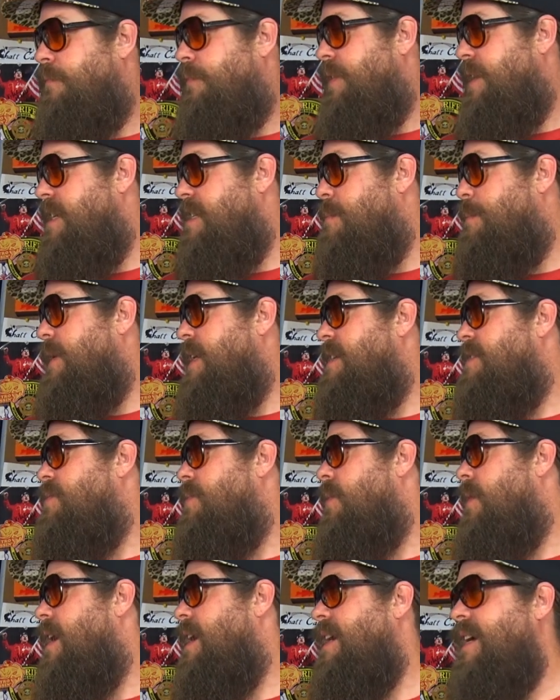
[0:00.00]
This piece
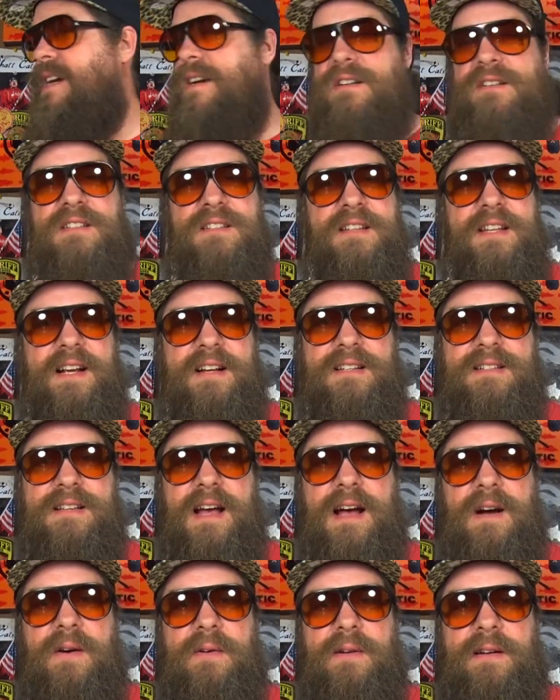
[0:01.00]
right here sticks
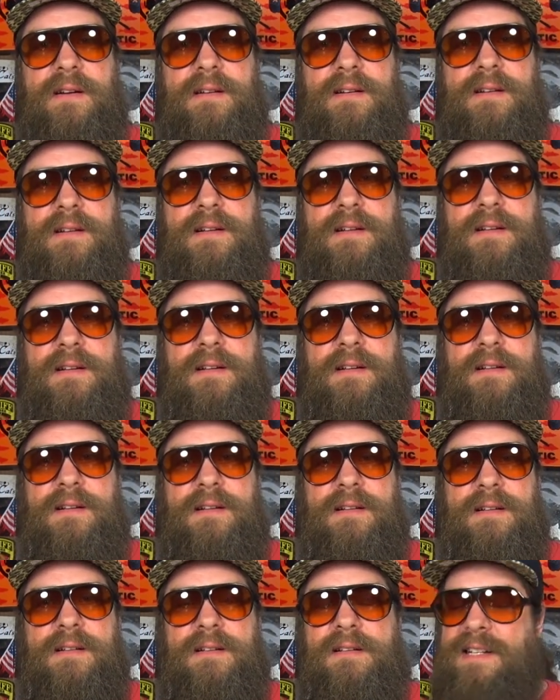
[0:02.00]
out.
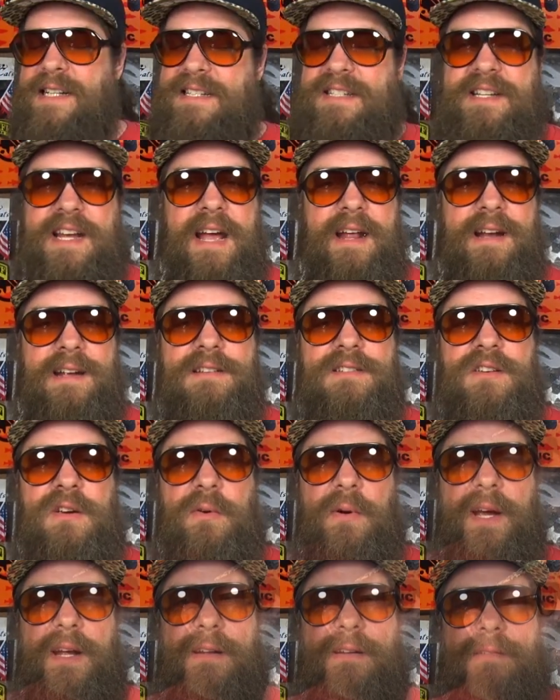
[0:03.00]
Let's get
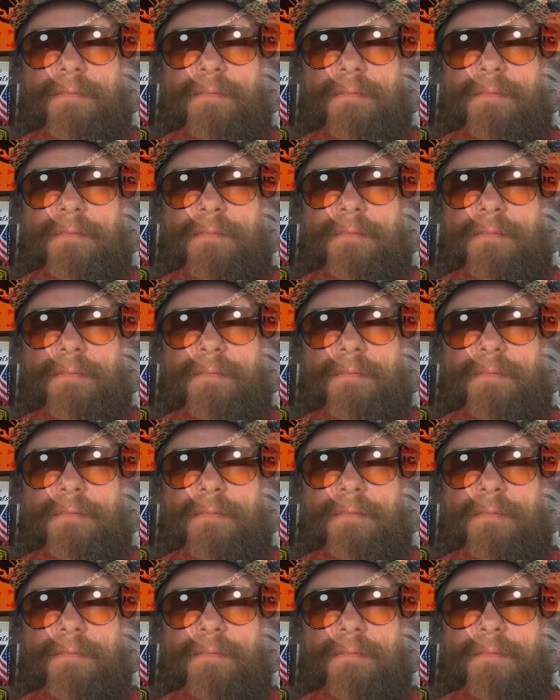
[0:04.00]
into it.